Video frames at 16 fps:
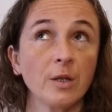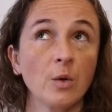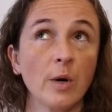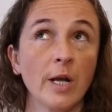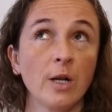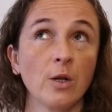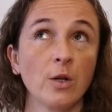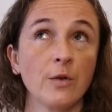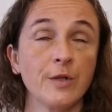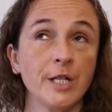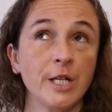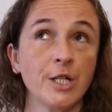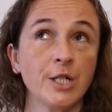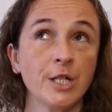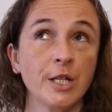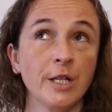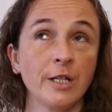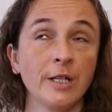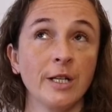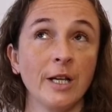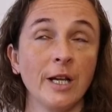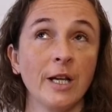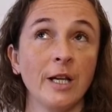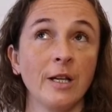quite a lot of tension
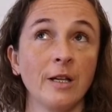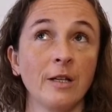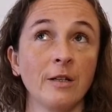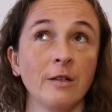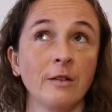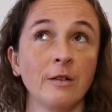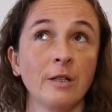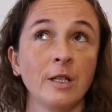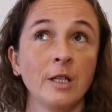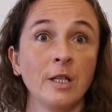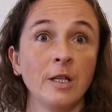in